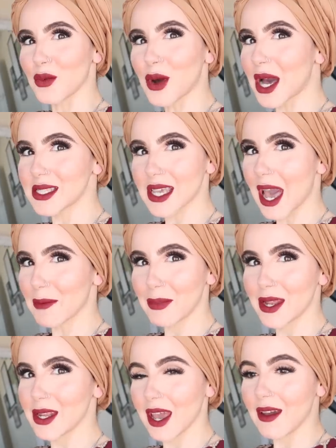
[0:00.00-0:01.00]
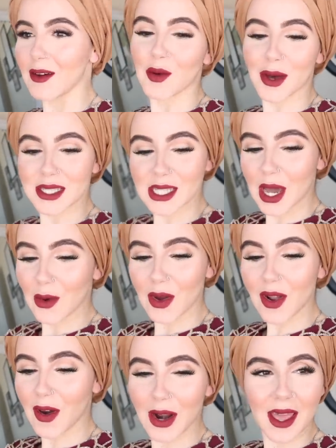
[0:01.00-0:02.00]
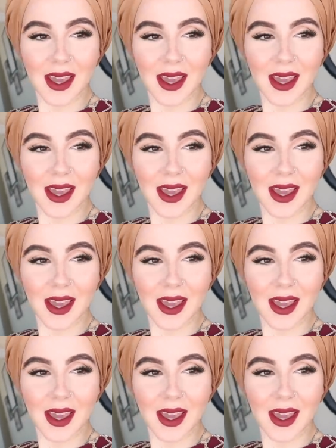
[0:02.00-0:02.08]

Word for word: What happened here? What's going on?